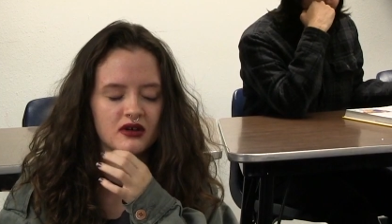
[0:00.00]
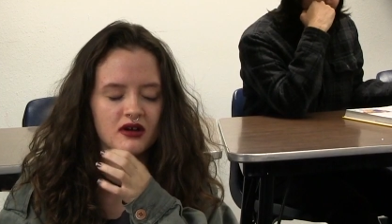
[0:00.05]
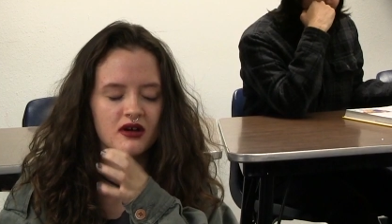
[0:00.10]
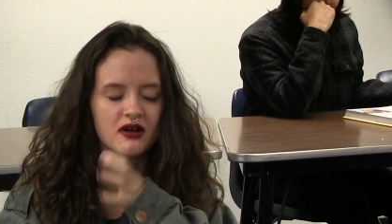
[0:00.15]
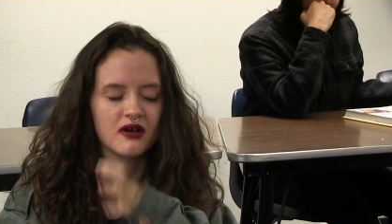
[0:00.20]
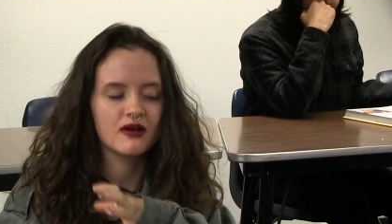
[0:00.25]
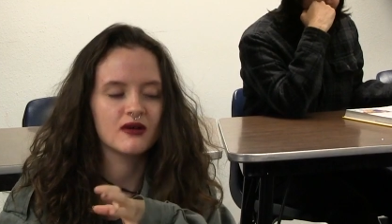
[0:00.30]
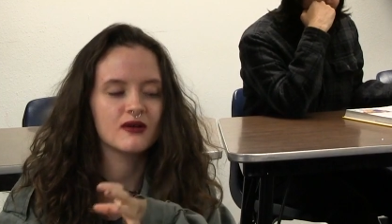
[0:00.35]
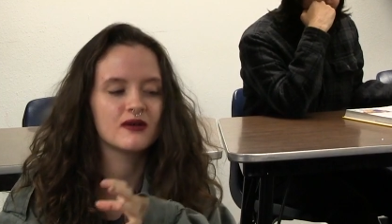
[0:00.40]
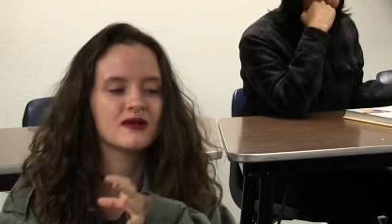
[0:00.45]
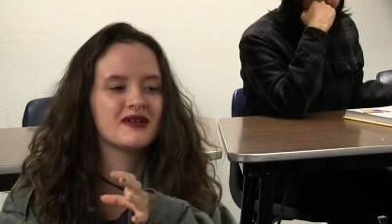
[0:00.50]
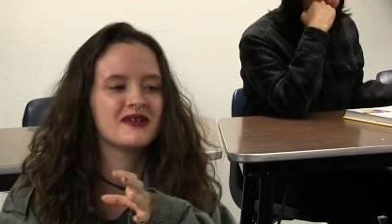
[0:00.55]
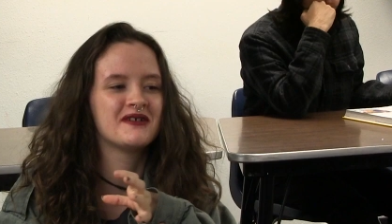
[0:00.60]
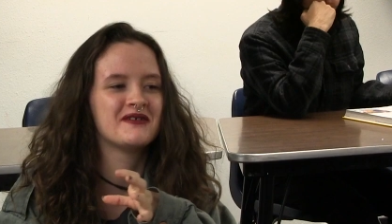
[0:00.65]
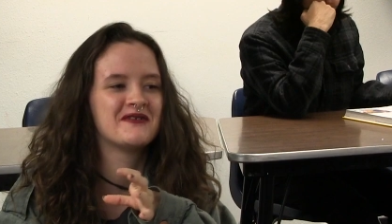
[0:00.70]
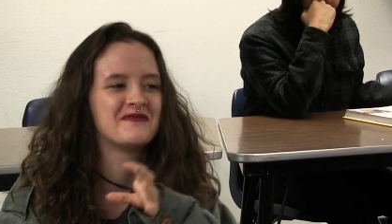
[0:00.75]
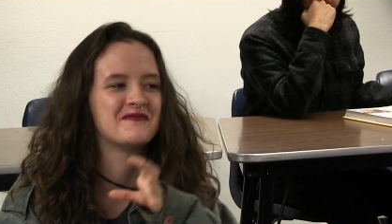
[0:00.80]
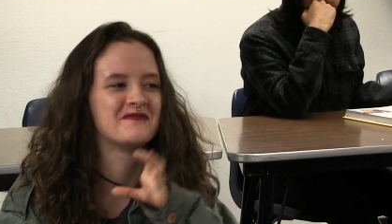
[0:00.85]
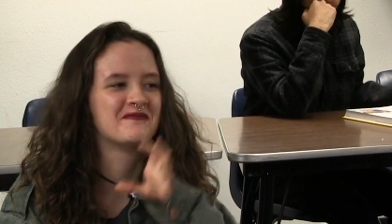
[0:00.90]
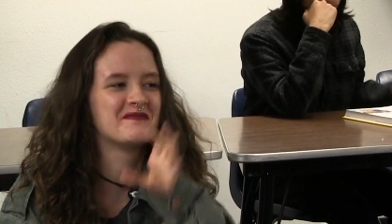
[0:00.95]
Oh
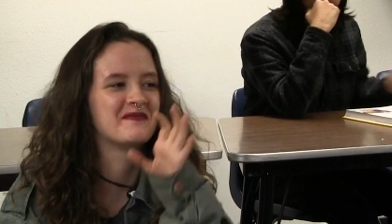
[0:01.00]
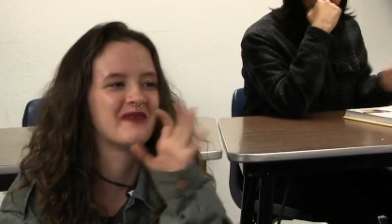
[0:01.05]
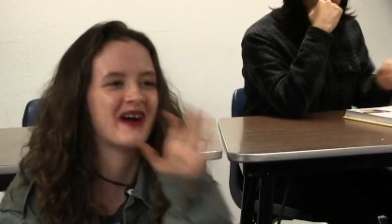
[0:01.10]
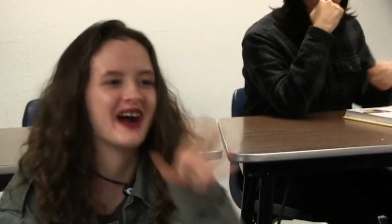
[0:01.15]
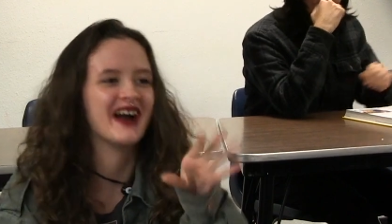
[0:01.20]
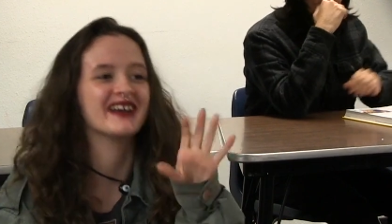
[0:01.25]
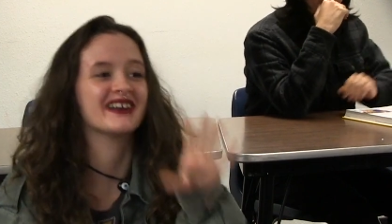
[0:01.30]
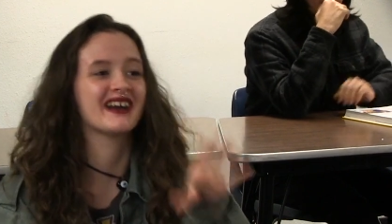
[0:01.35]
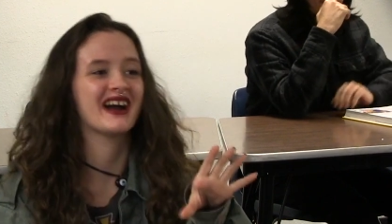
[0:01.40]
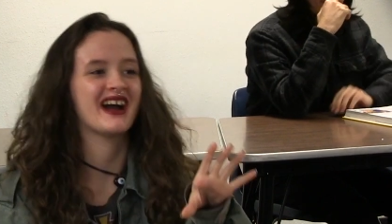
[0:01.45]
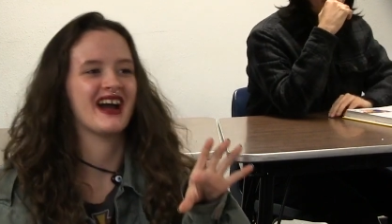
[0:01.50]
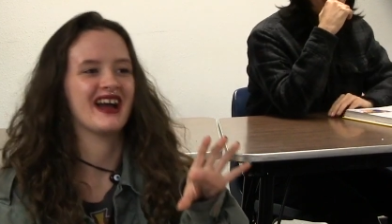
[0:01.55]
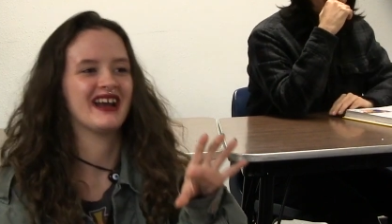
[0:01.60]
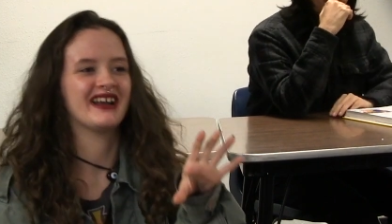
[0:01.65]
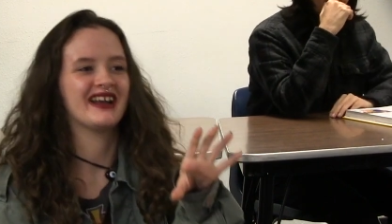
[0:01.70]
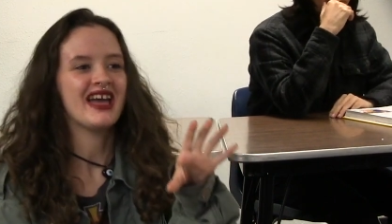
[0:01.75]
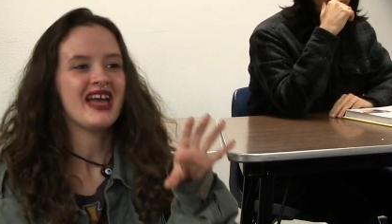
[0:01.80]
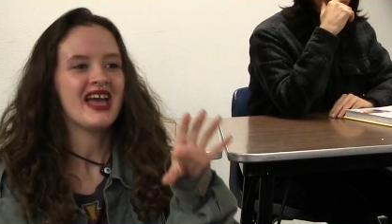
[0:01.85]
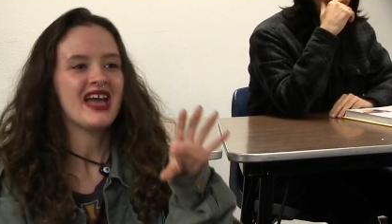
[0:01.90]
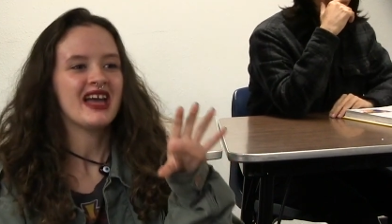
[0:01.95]
my
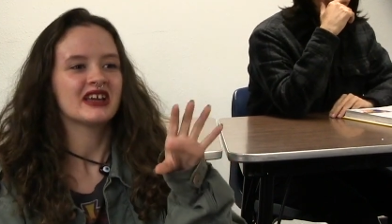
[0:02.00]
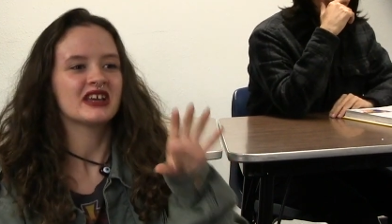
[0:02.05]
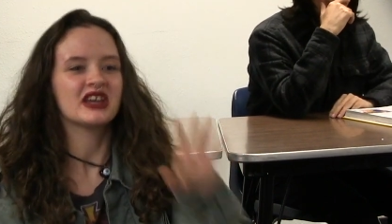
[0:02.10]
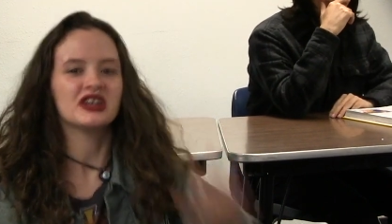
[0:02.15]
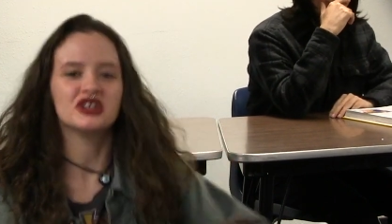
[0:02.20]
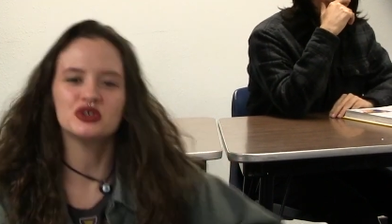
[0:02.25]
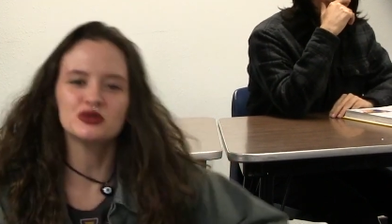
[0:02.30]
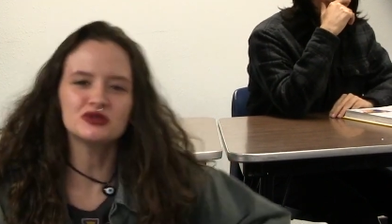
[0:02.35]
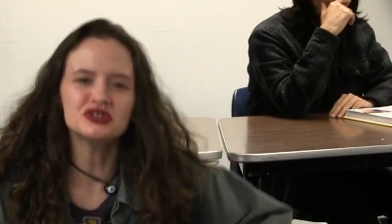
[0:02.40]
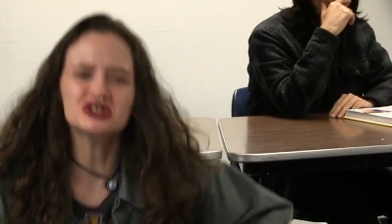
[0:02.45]
god. Can you